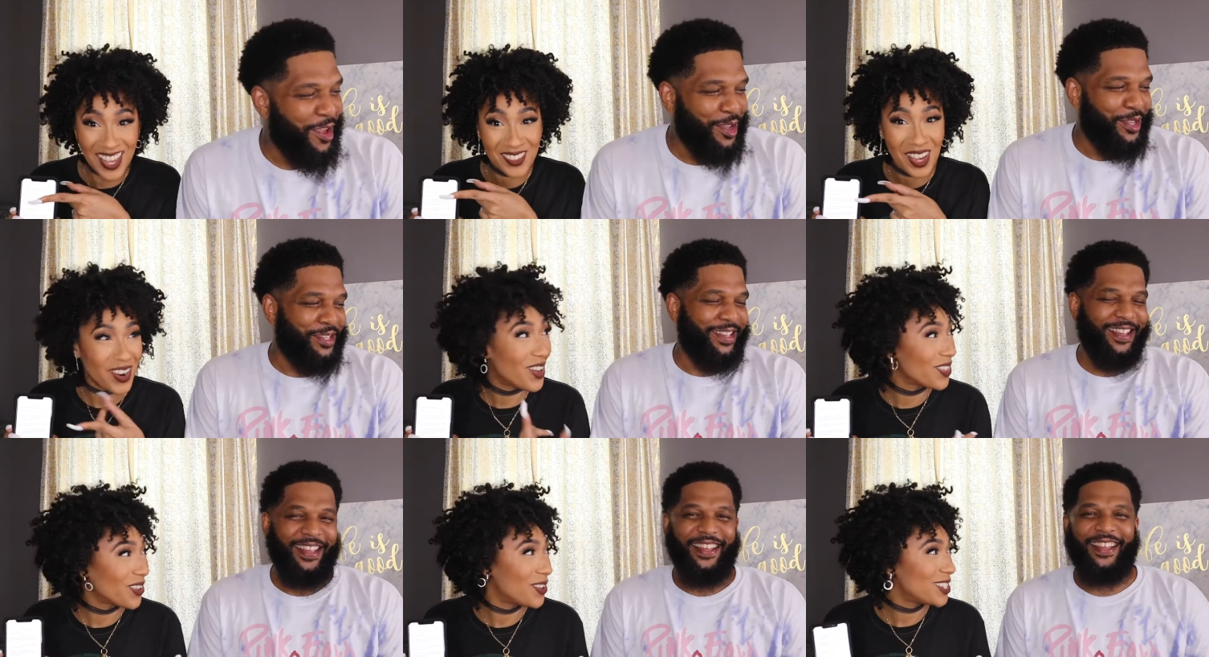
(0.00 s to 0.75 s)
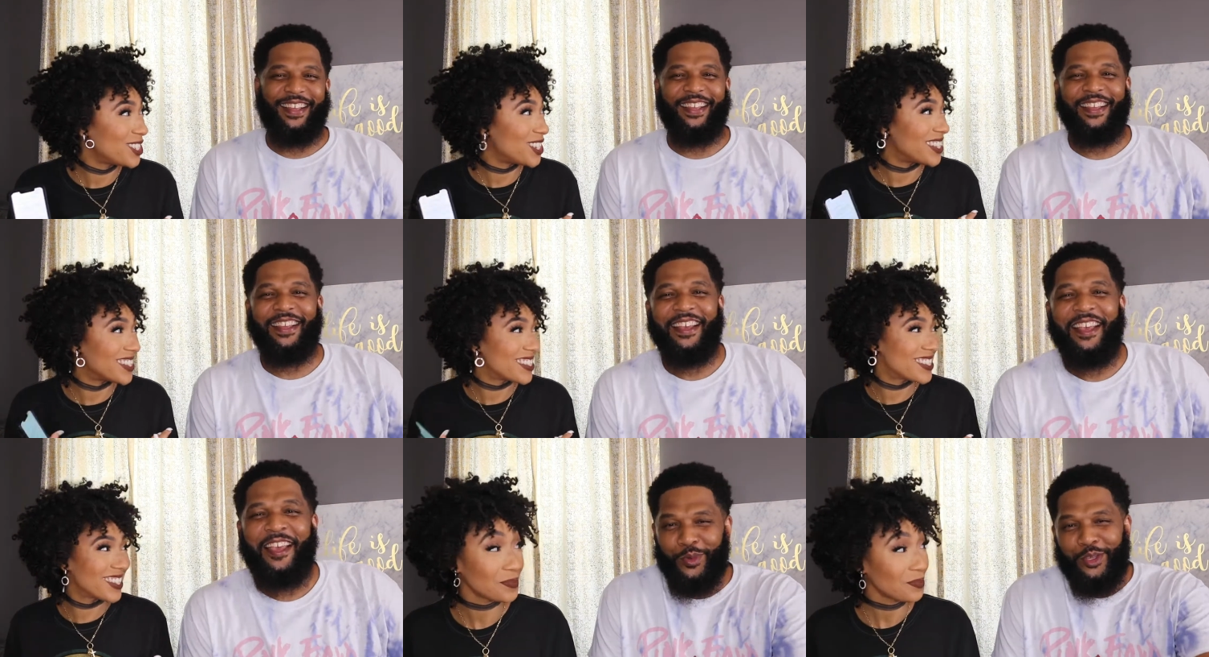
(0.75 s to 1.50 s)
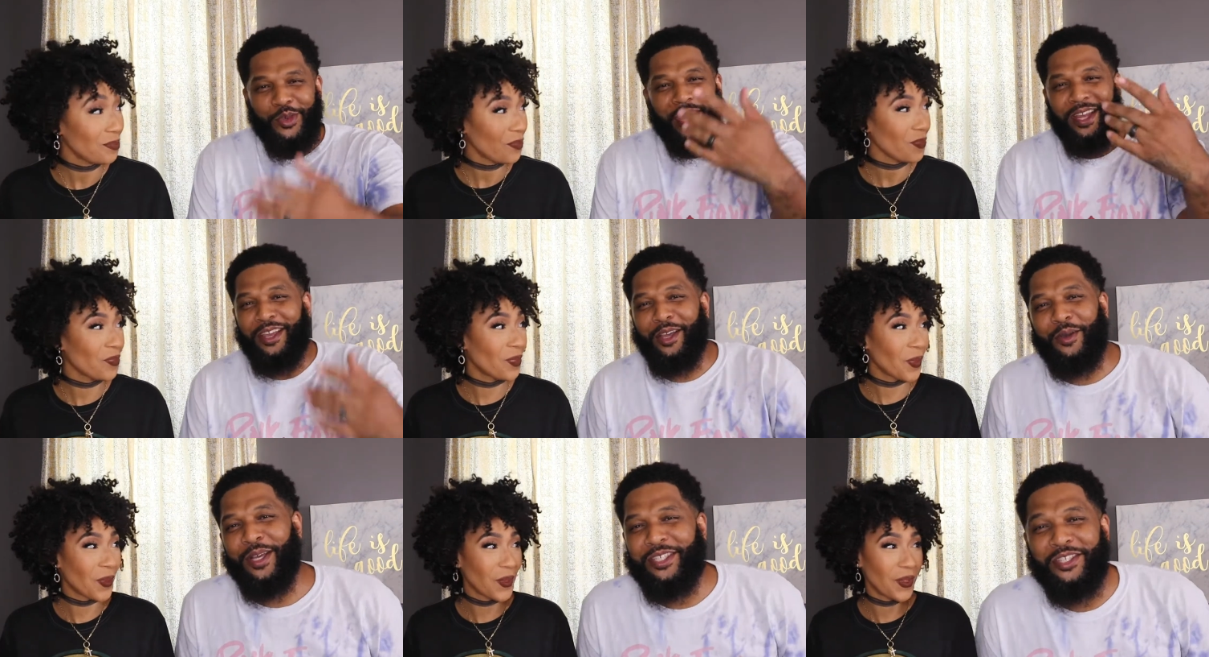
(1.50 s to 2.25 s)
Speaker 1: I have got all the questions.
Speaker 2: When you hear your
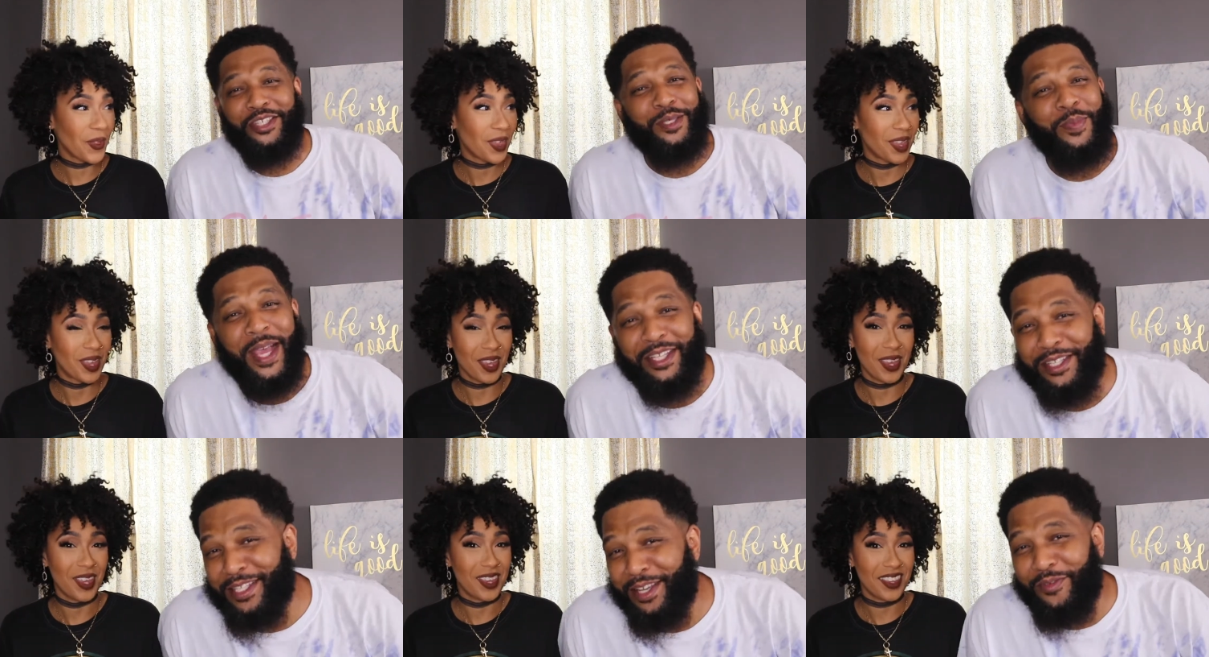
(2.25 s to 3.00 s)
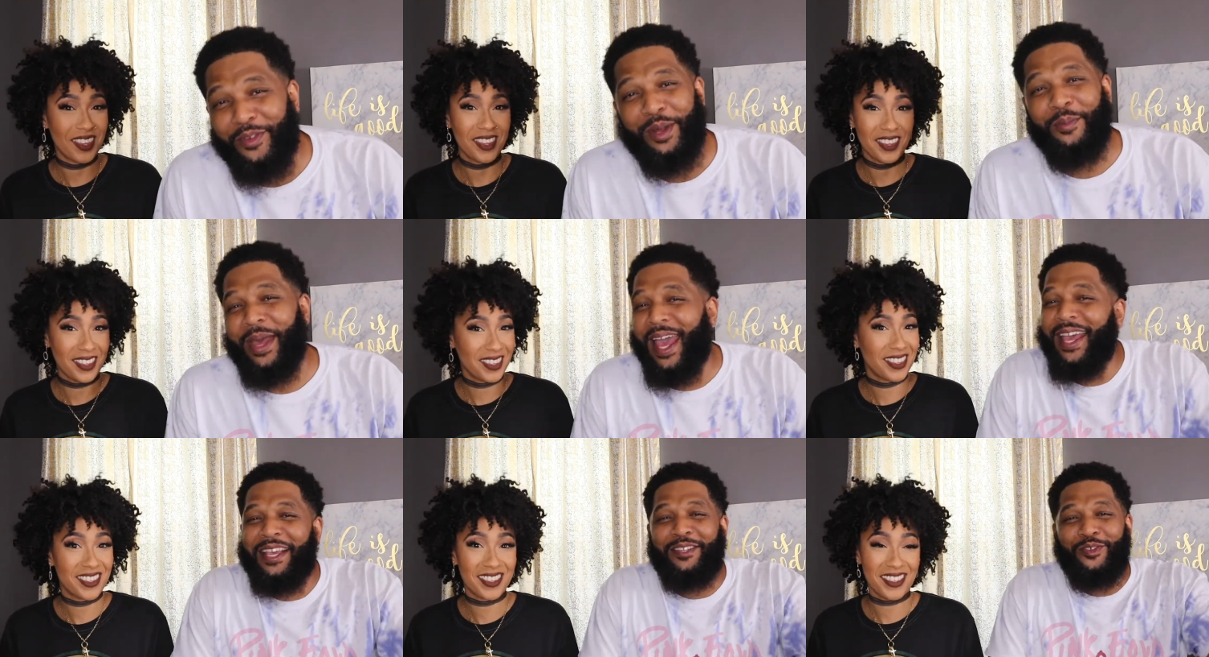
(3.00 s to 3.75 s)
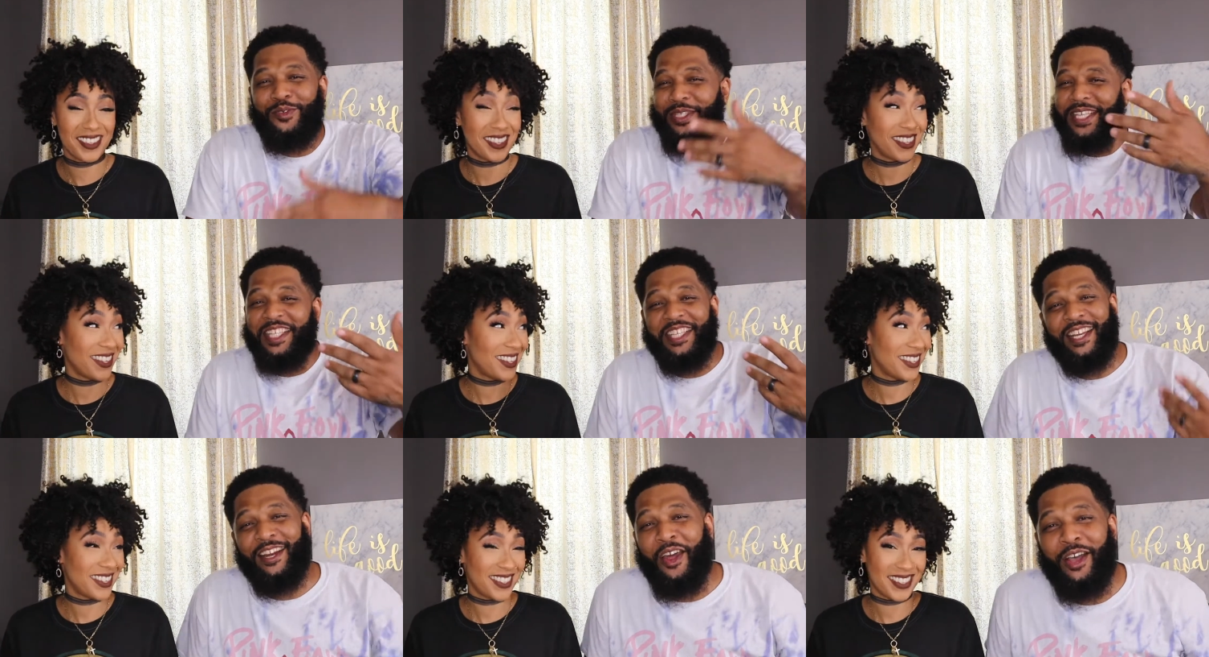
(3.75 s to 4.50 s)
question, just pat yourself on the back because you sent
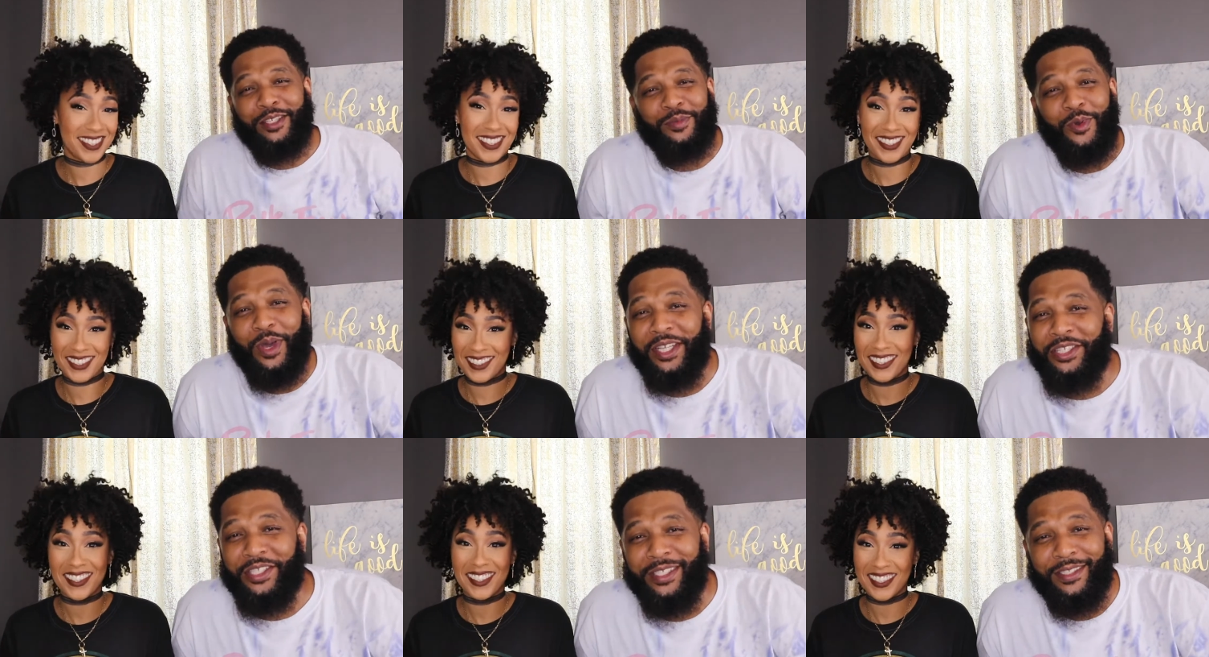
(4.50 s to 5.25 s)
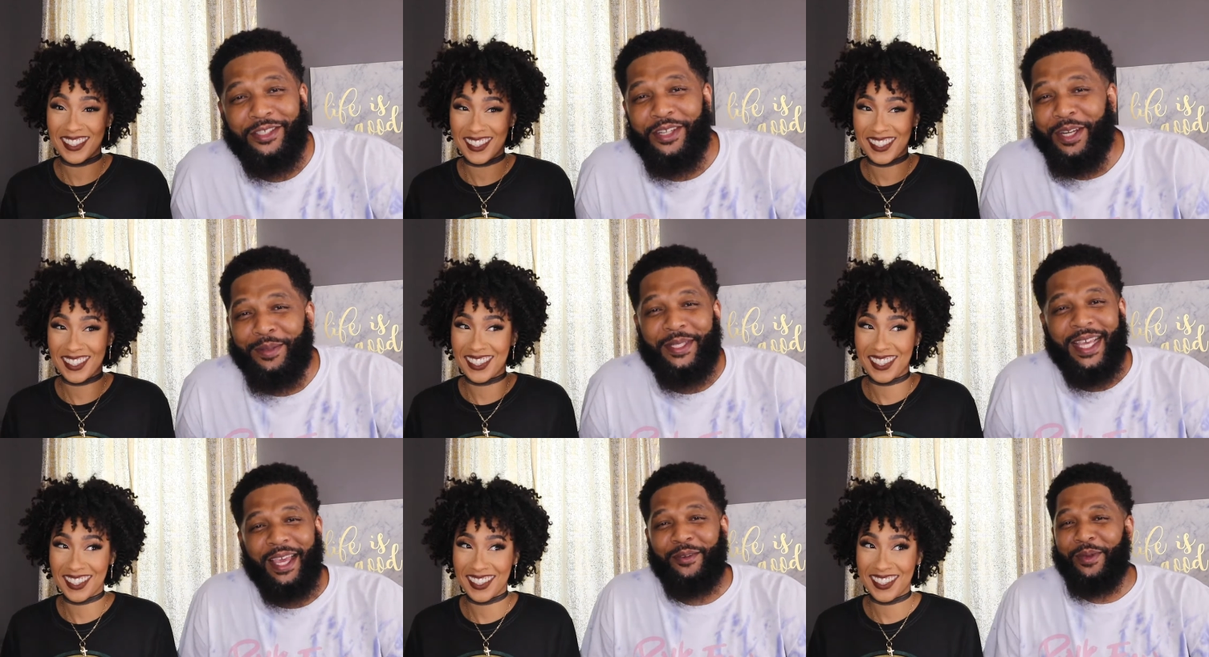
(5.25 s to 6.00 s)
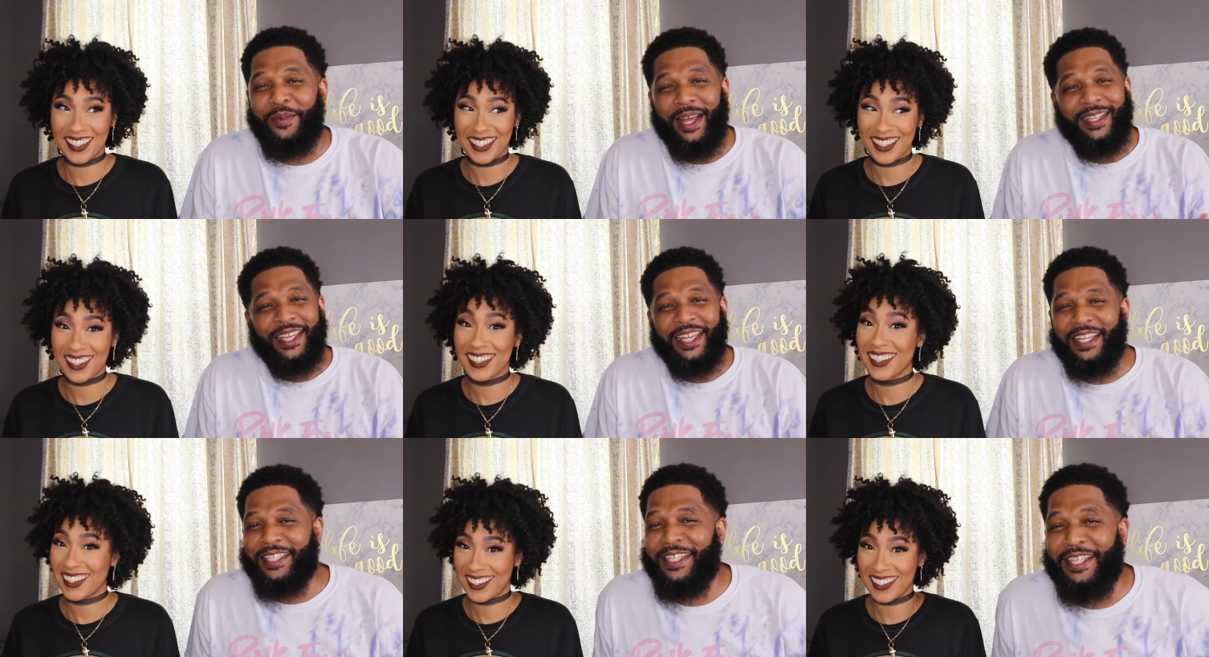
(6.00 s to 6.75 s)
in an awesome question. You know what I'm saying? We about to
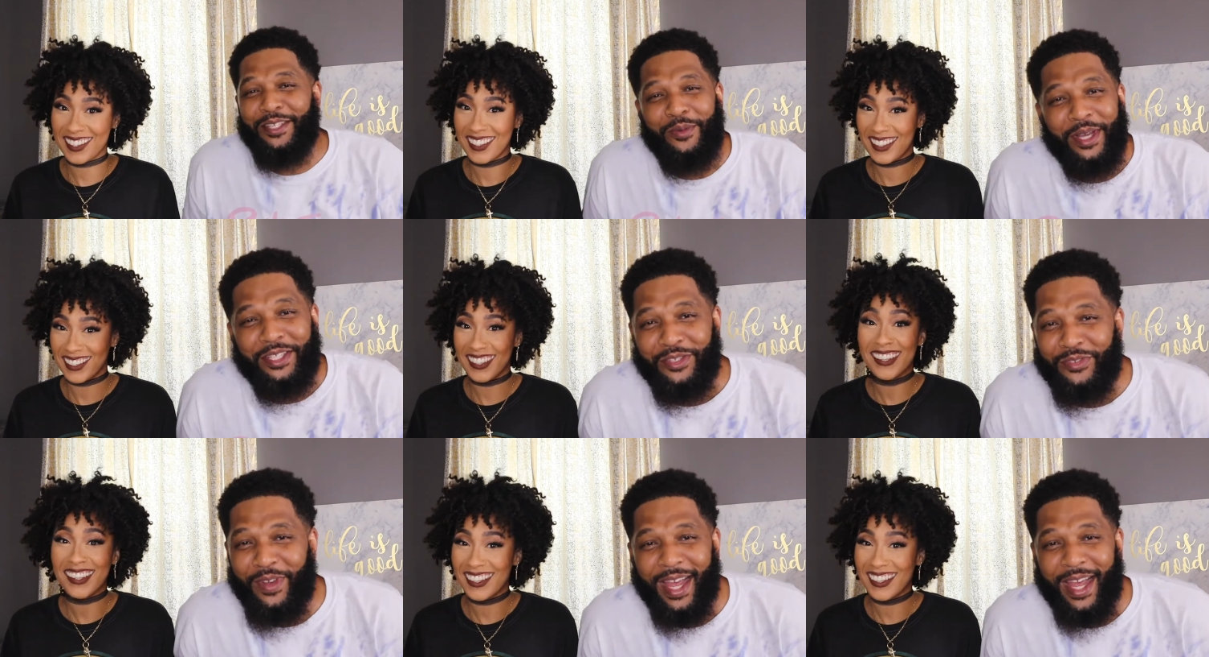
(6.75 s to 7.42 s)
get into these questions